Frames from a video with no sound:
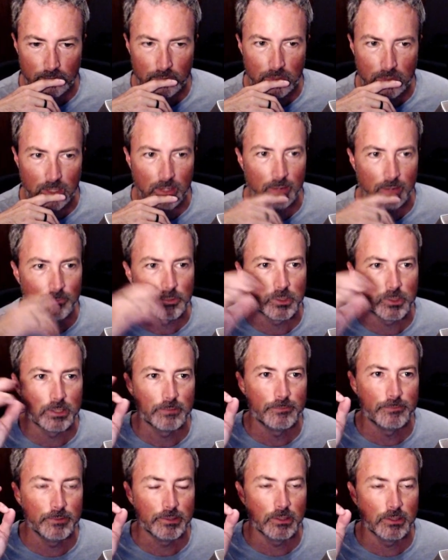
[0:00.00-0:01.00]
And I'm trying to
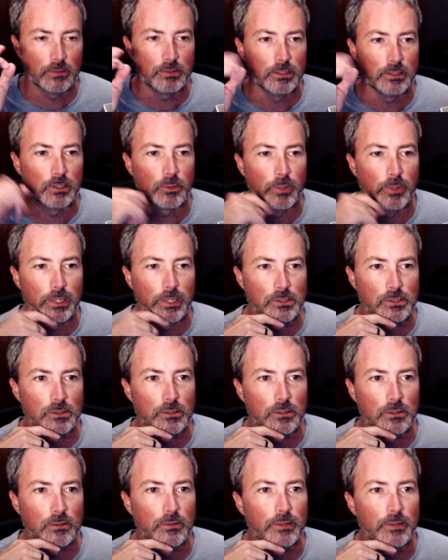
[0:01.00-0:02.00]
figure out the equation to
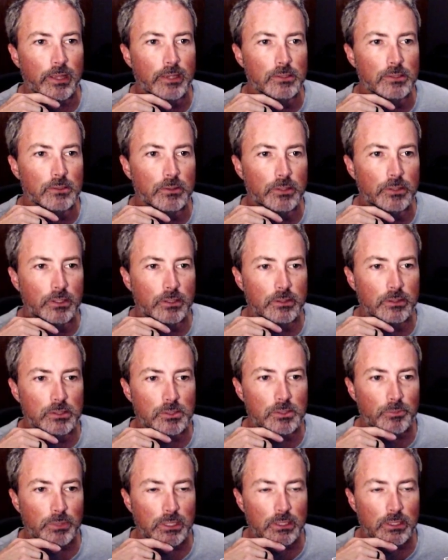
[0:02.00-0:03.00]
do that. So current
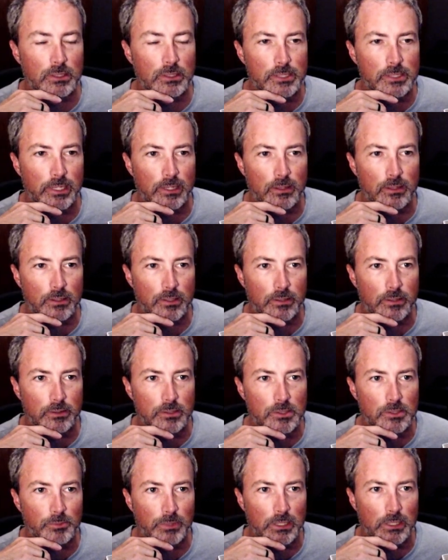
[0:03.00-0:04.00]
speed, say the current
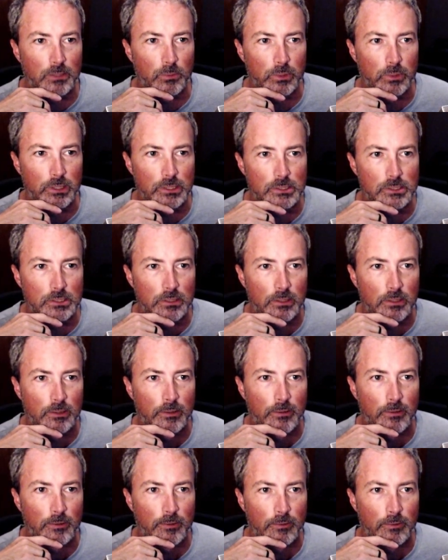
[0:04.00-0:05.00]
speed was
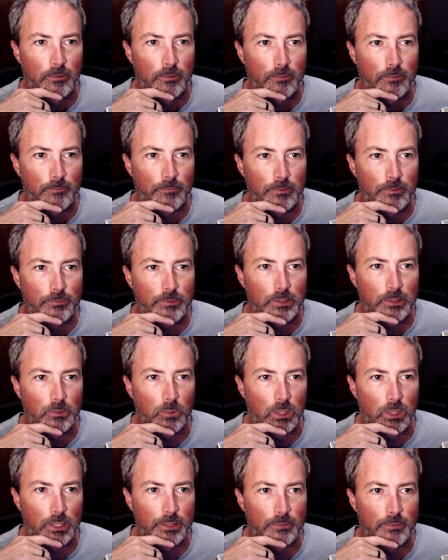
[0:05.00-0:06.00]

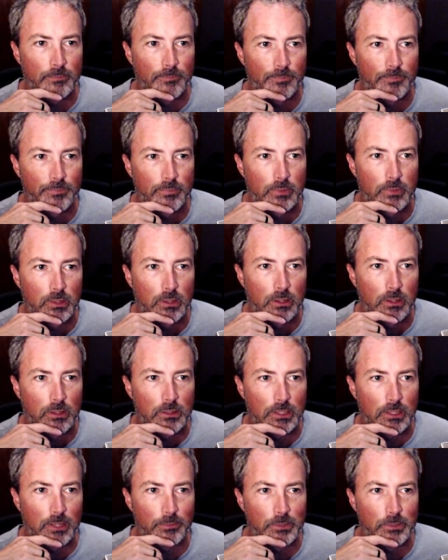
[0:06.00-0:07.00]
51.
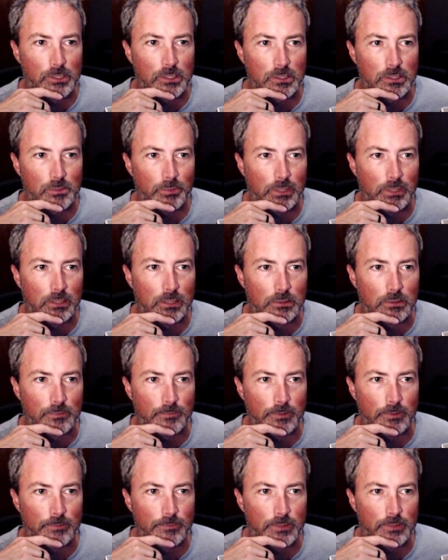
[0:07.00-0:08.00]
Damaging speed is
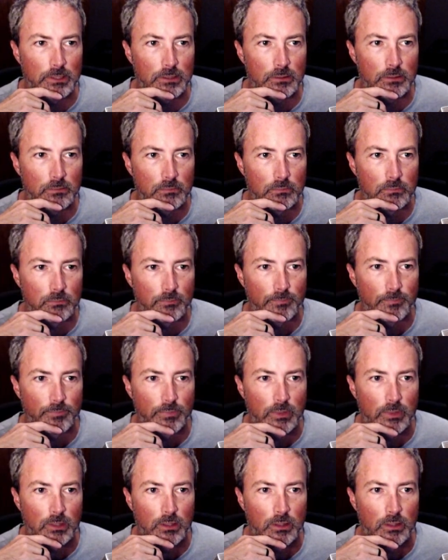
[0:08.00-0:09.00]
50.
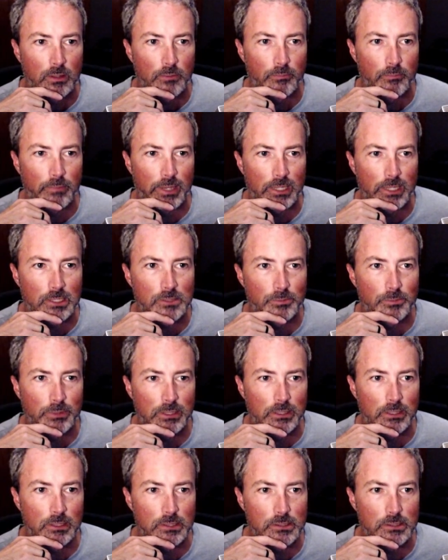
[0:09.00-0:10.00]
Max speed
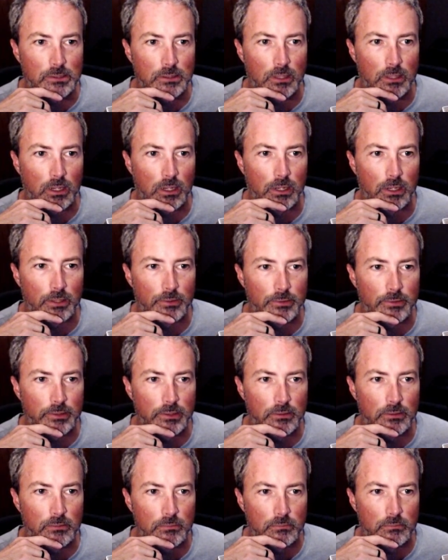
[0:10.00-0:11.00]
is
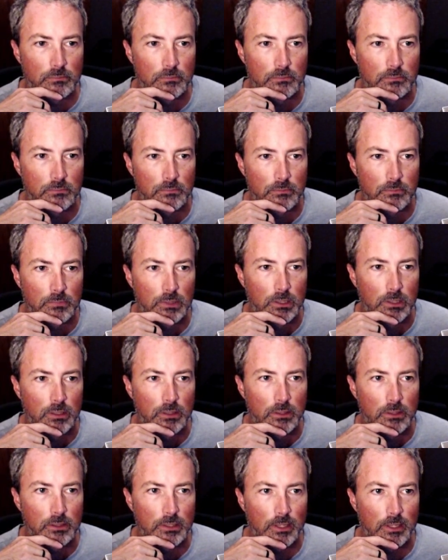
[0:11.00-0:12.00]
100.
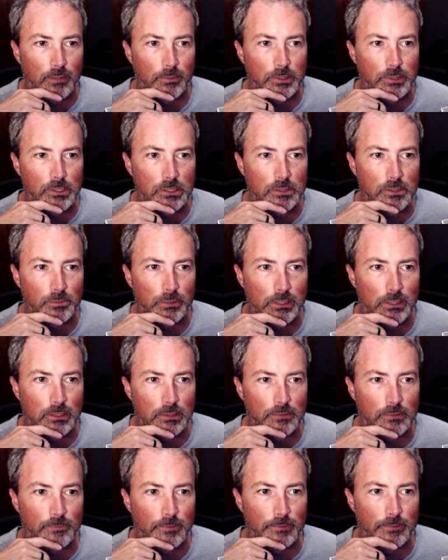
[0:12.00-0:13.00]
Damaging speed
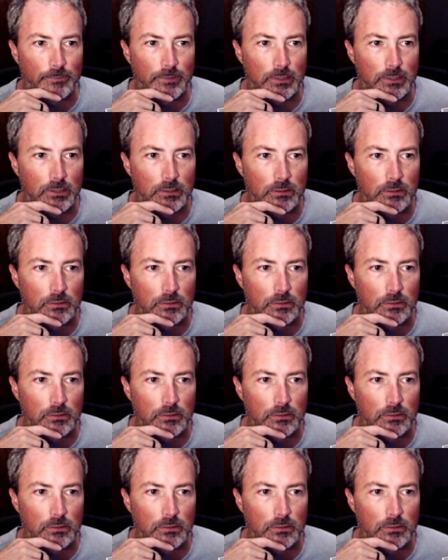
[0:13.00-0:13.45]
is 50.